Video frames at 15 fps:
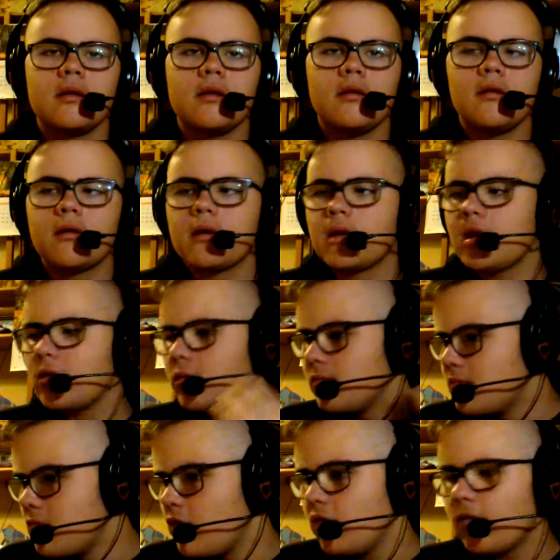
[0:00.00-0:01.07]
You can now
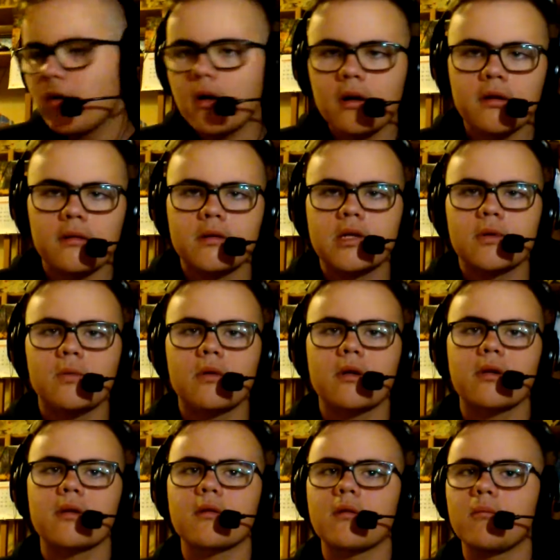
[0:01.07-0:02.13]
move on
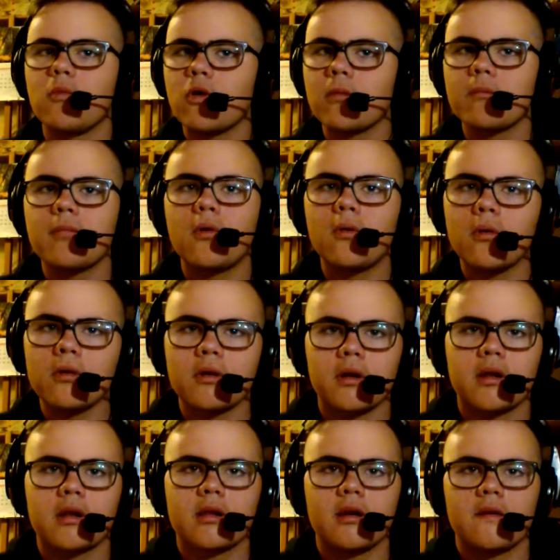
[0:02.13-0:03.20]
towards more important
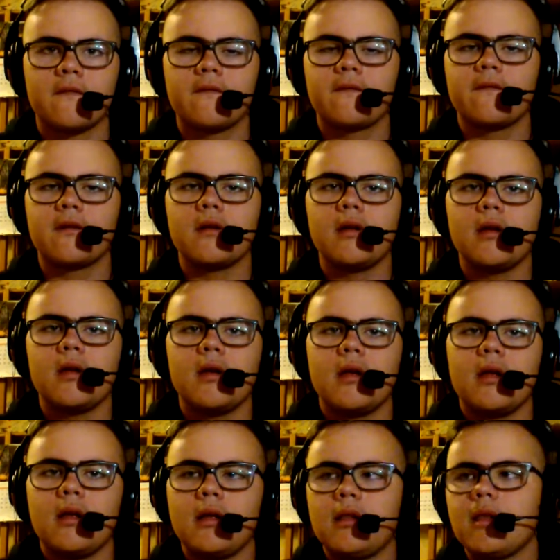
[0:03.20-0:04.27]
stuff,
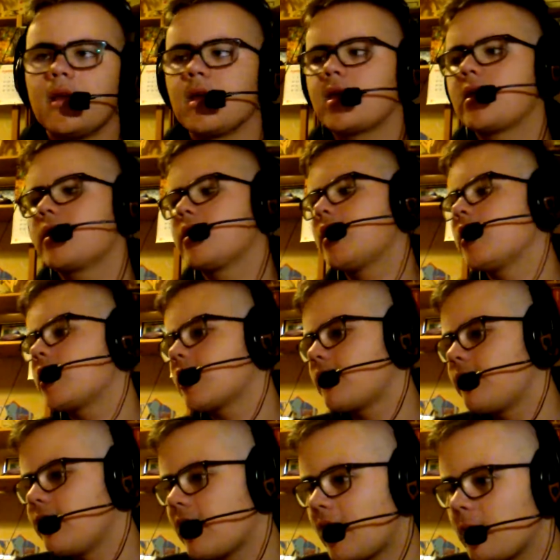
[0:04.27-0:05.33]
like getting a
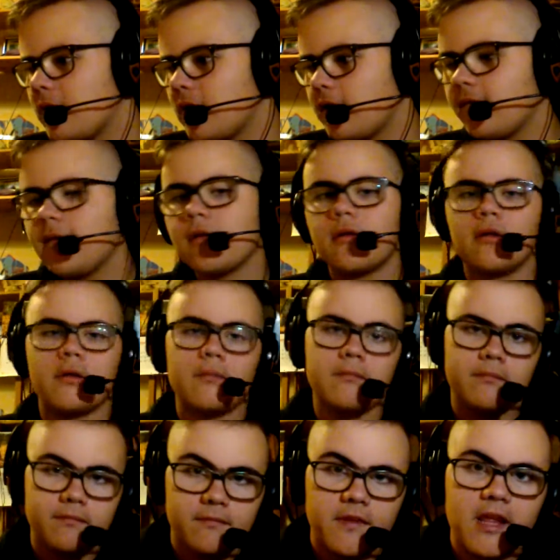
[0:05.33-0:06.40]
family if you're
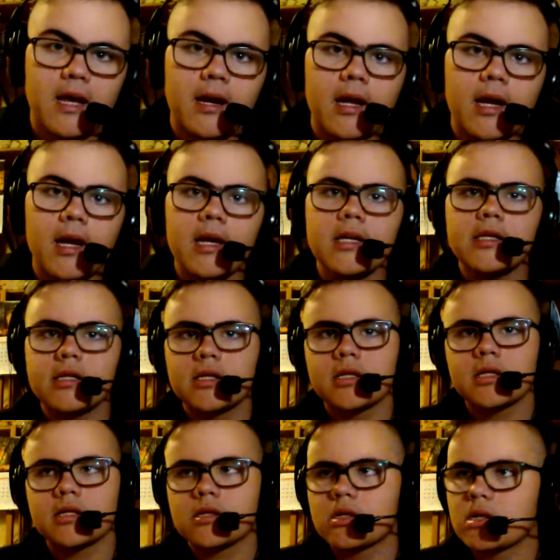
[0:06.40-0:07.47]
that
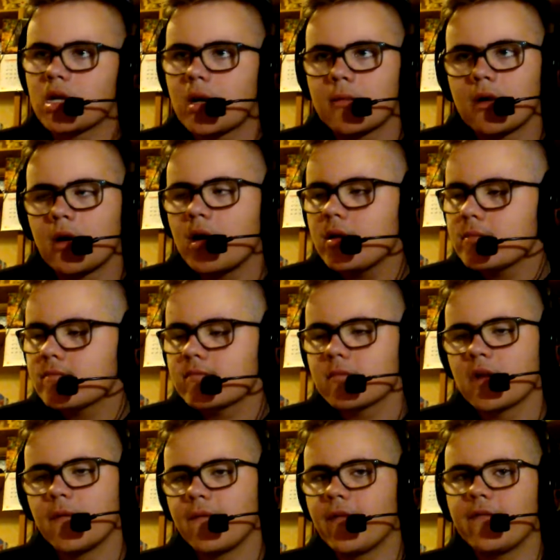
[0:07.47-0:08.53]
age. I'm not.
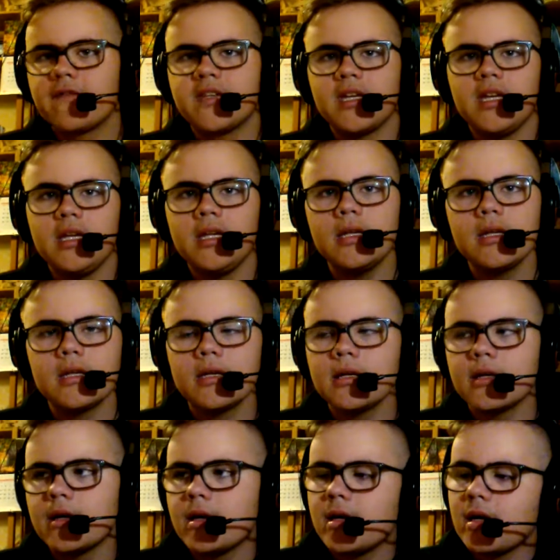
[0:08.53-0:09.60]
I'm 15.
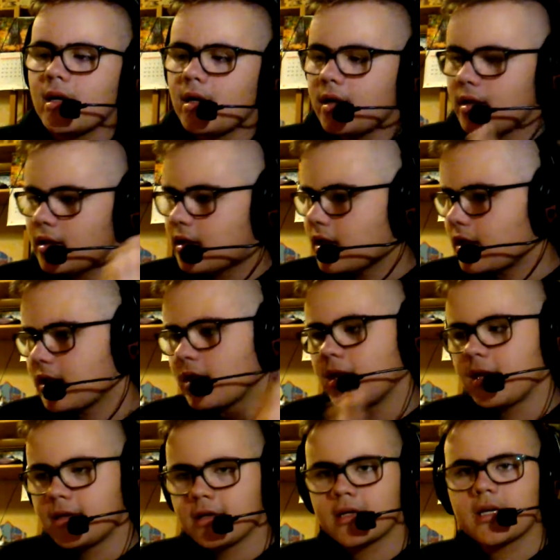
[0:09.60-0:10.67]
Getting an
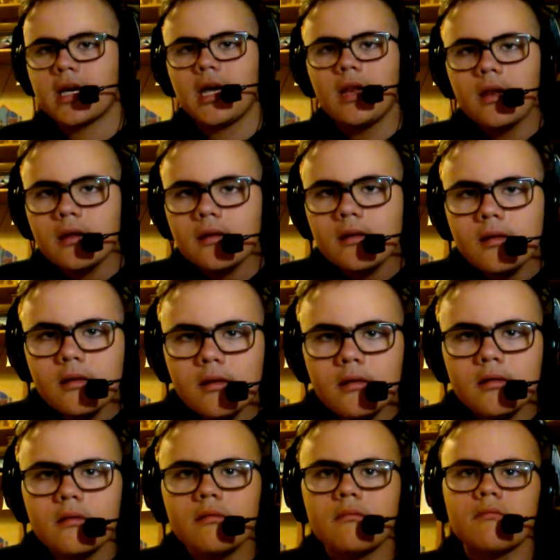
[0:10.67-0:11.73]
education,
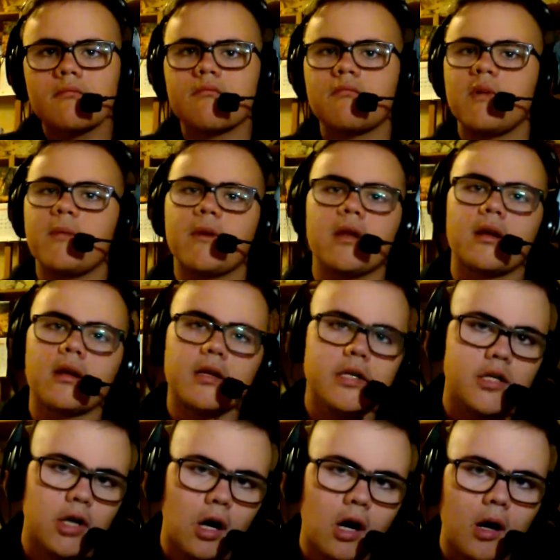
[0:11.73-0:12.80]
maybe getting a
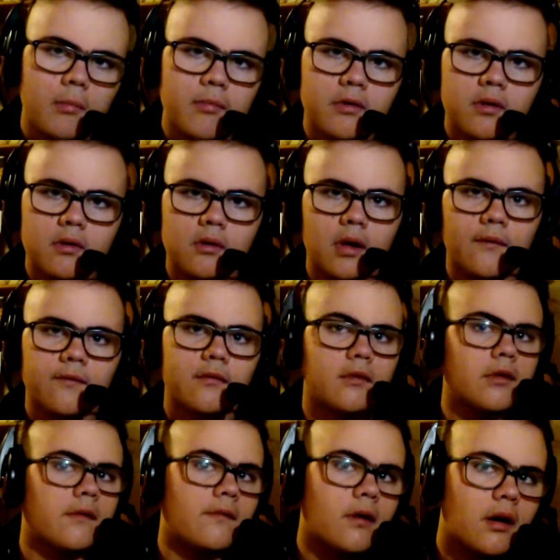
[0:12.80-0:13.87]
job after
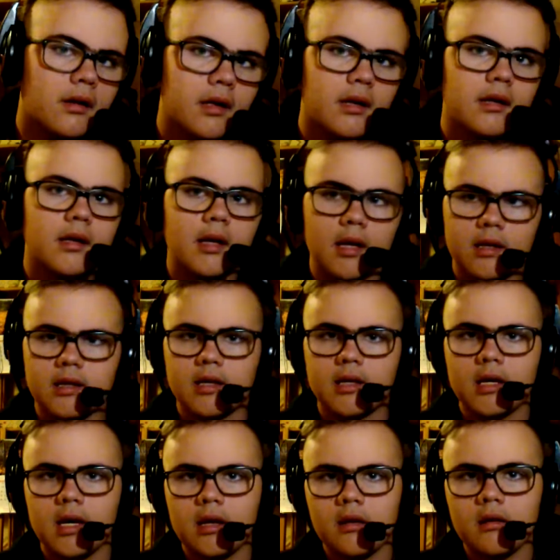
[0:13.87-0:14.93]
you got that
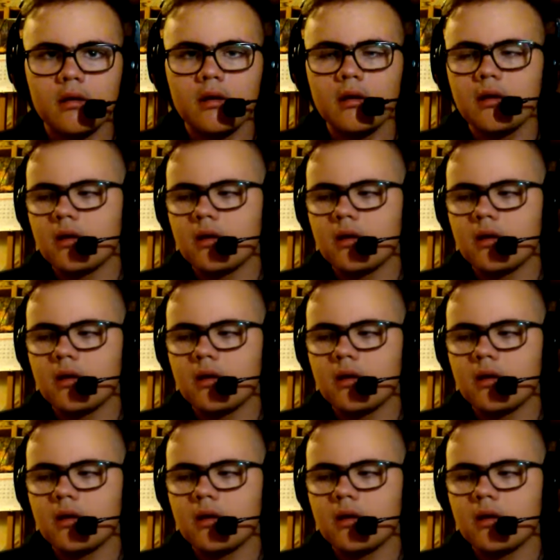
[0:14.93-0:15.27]
education.